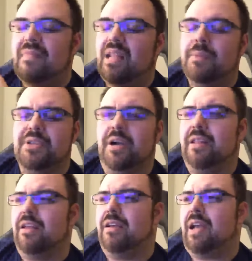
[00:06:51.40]
I'm
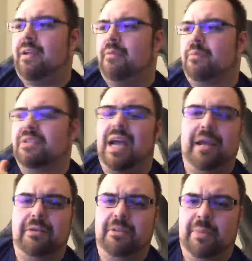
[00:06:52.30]
sorry, I
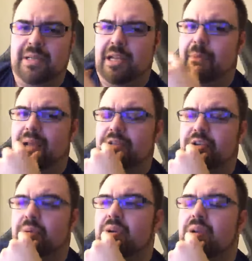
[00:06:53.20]
retired the Mundane Match
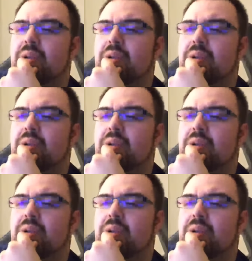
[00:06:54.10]
Show.